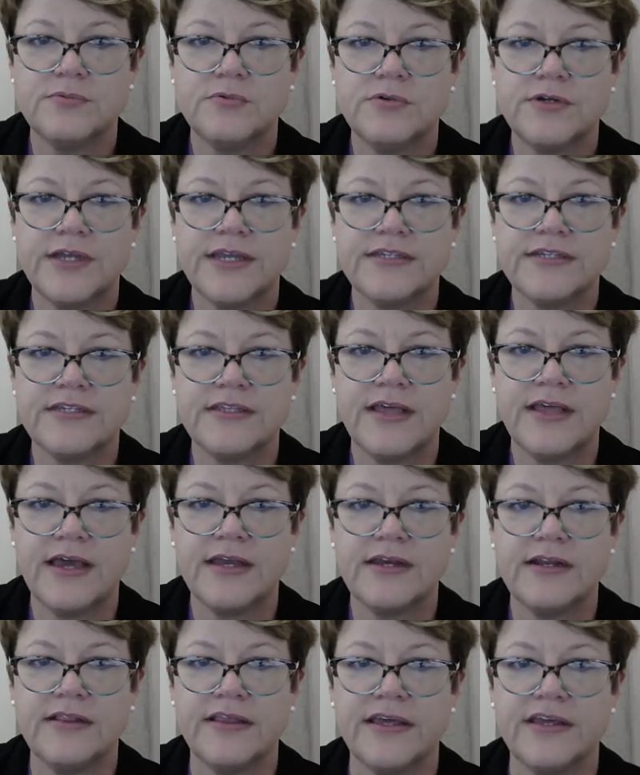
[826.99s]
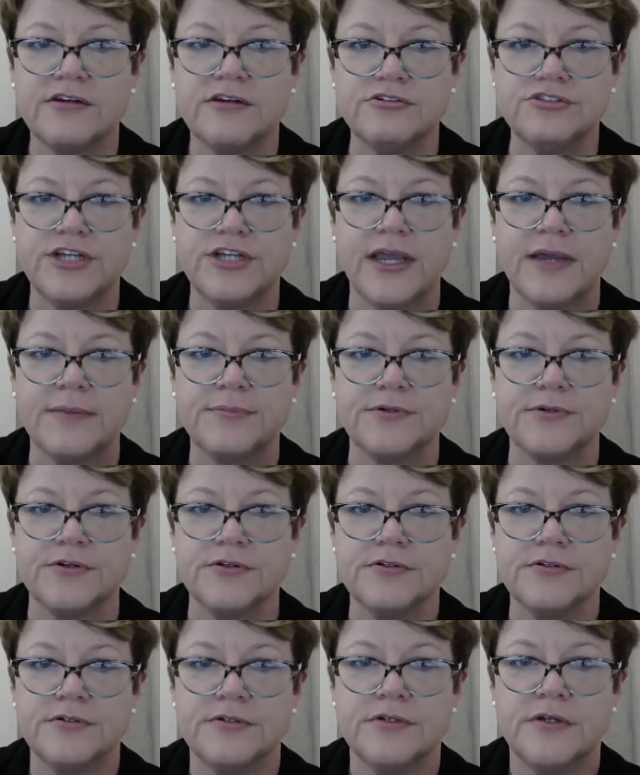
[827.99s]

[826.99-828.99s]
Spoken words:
We'll get to that in a later chapter.